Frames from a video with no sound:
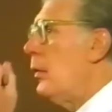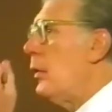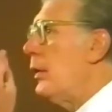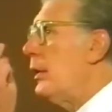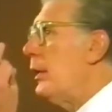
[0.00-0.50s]

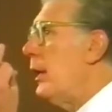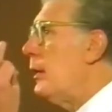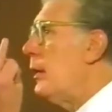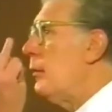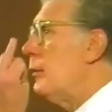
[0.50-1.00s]
We're in an
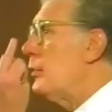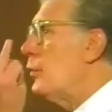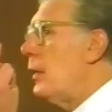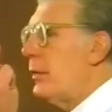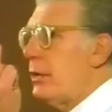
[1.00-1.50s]
era in
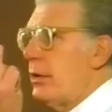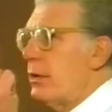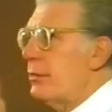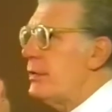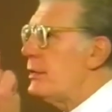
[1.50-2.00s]
which women
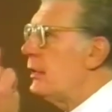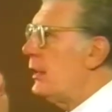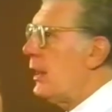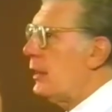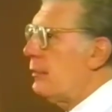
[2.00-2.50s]
are
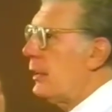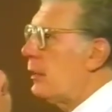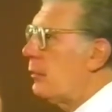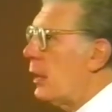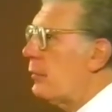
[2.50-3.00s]
increasingly entering
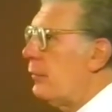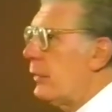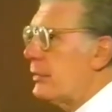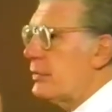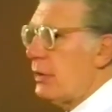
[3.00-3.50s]
the
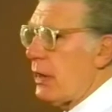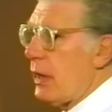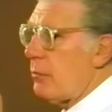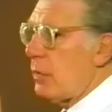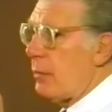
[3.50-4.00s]
workforce.
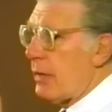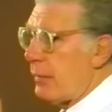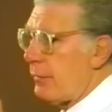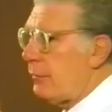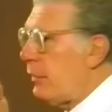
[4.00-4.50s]
Today,
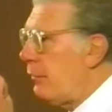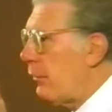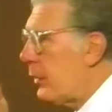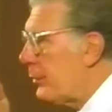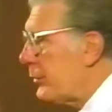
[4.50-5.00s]
about
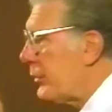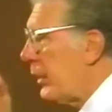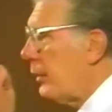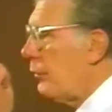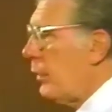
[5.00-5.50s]

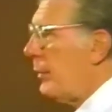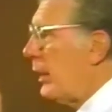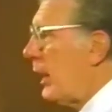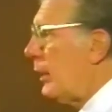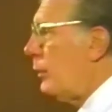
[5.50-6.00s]
54% of
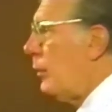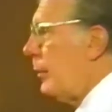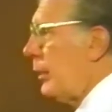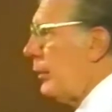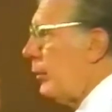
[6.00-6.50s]
women, adult
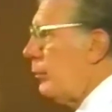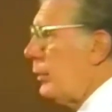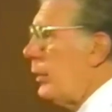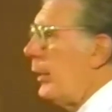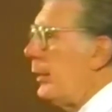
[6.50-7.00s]
women, are
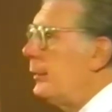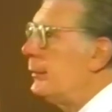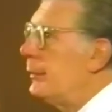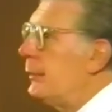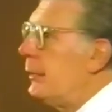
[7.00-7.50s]
employed.
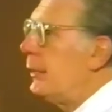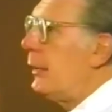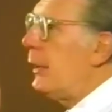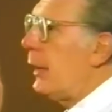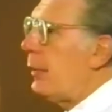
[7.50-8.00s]

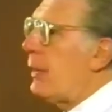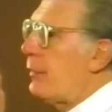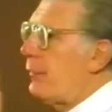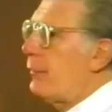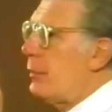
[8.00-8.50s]
And
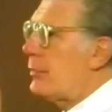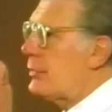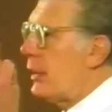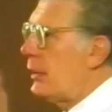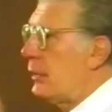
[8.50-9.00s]
about 50%
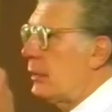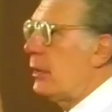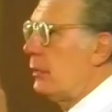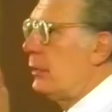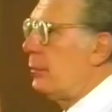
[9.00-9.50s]
of the
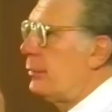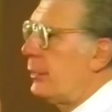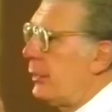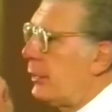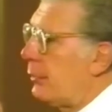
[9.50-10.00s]
total
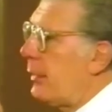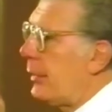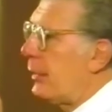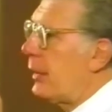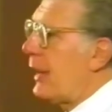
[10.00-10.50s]
employed are
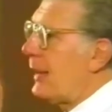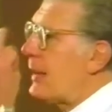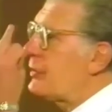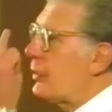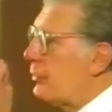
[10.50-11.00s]
women. And
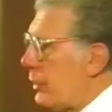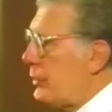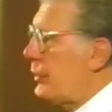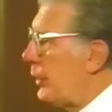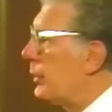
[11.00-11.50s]
that's
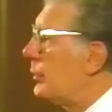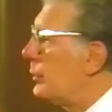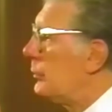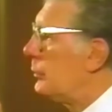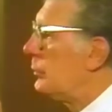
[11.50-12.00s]
increasing.
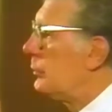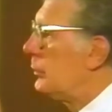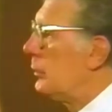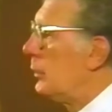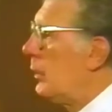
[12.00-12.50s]

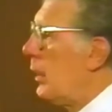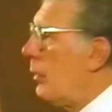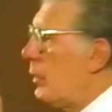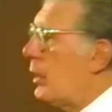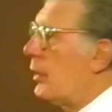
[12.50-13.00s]

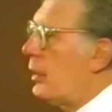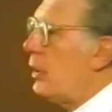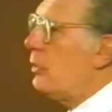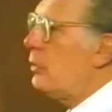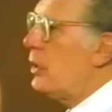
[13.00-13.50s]
It will
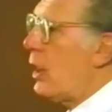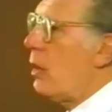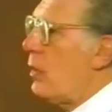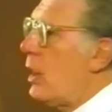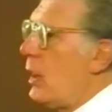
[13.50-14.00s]
continue to
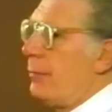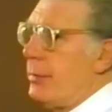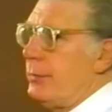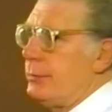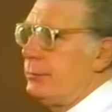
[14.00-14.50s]
go up.